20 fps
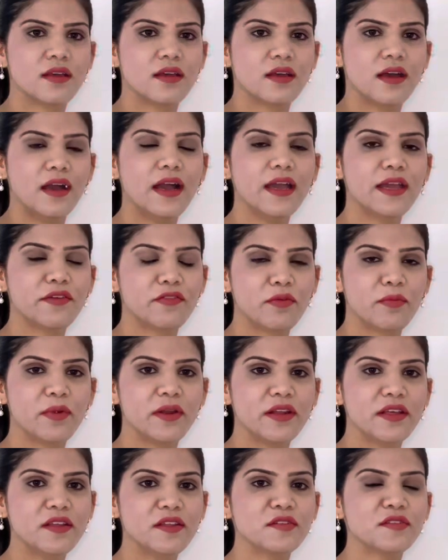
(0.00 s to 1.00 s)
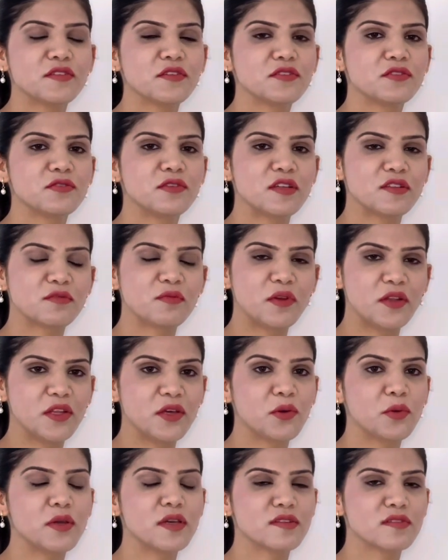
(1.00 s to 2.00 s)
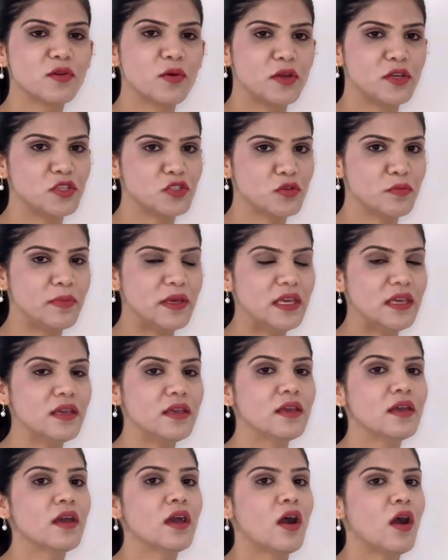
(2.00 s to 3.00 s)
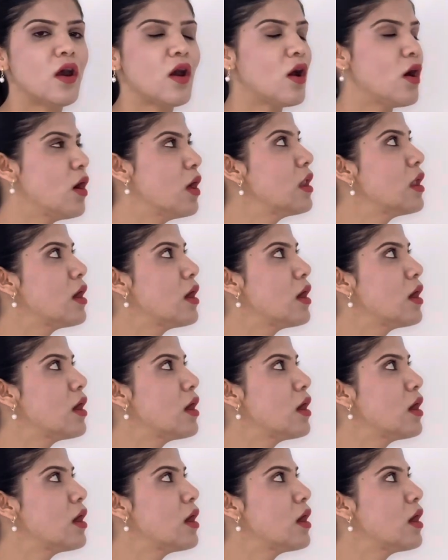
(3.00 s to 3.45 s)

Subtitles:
Hi everybody, so today's video is going to be all